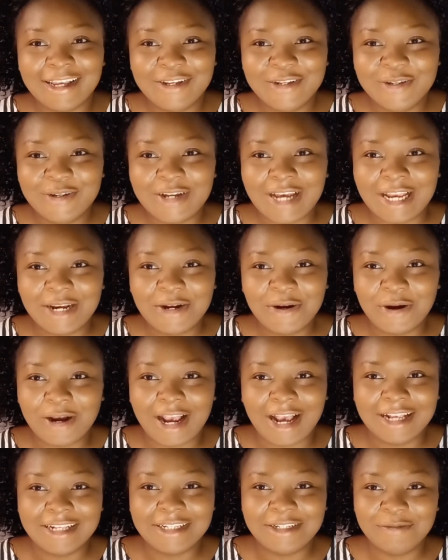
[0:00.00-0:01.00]
you cannot
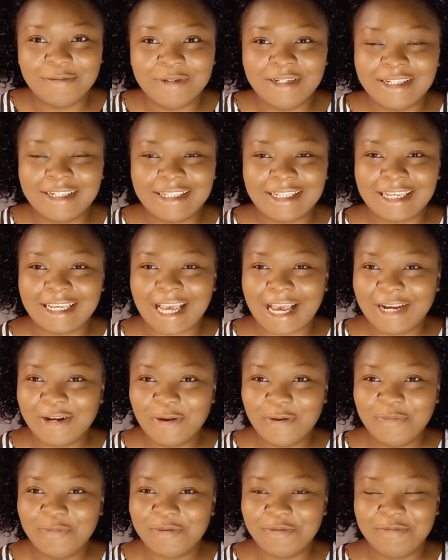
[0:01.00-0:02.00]
catch me. It
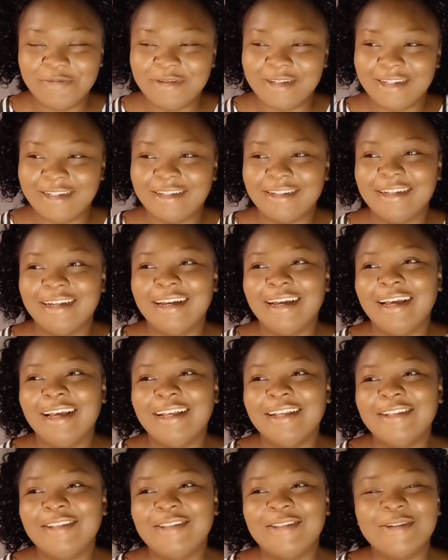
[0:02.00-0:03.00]
cannot be me.
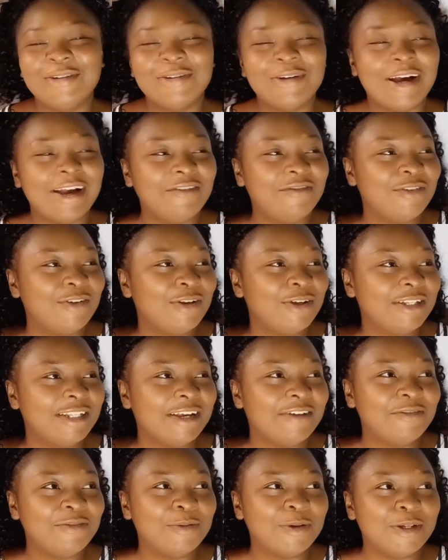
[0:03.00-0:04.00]
So I followed
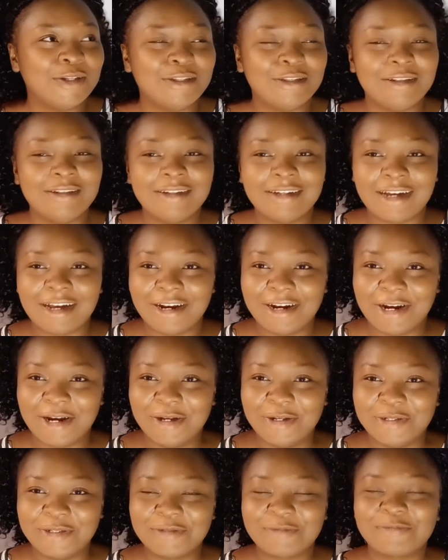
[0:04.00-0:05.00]
everybody to look
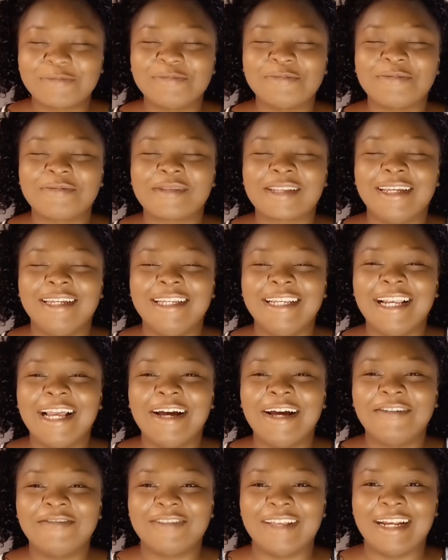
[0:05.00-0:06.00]
around. He
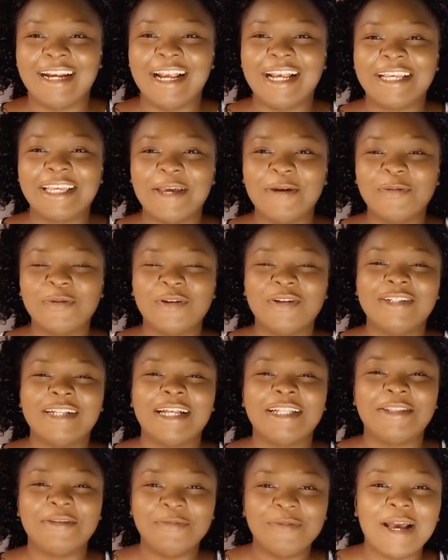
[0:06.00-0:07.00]
laughed, and I came
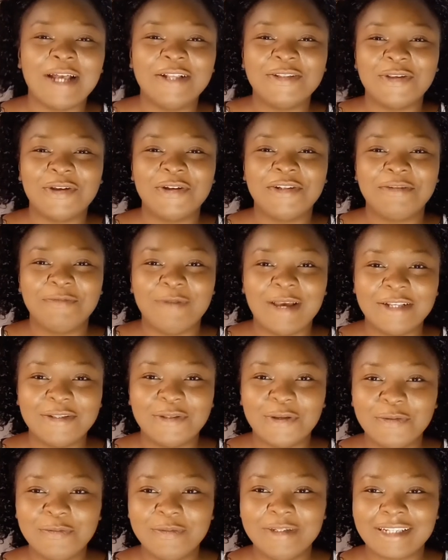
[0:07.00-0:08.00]
closer to me and touched me and
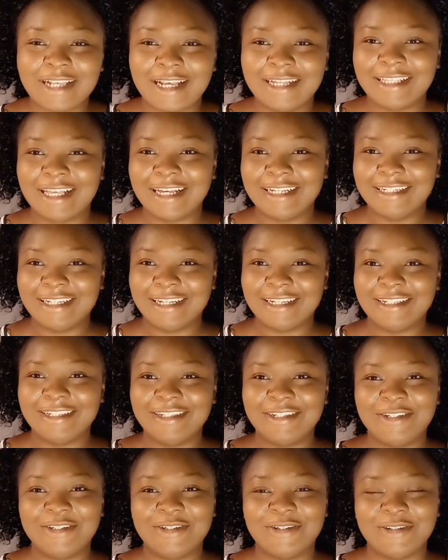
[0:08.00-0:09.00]
told me scattered
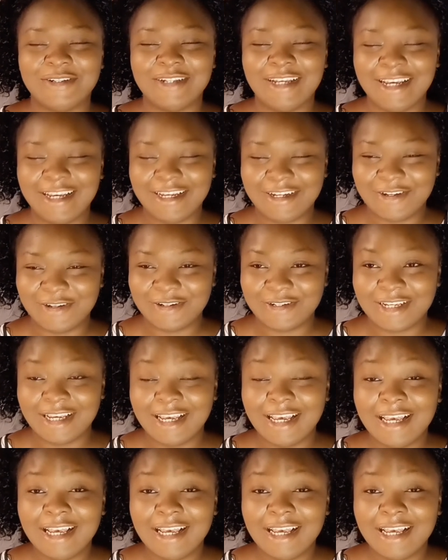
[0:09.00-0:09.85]
dentition. Hey God!